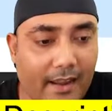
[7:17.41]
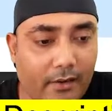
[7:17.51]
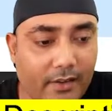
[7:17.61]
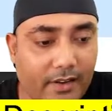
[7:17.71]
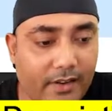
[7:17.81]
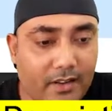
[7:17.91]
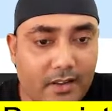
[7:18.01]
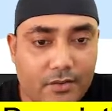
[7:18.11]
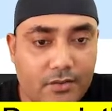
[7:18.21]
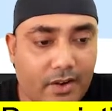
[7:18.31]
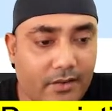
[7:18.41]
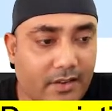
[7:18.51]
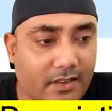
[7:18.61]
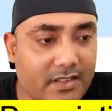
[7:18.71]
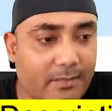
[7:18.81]
Okay, so now you
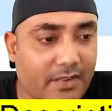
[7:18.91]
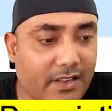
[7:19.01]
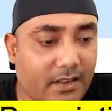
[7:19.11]
can simply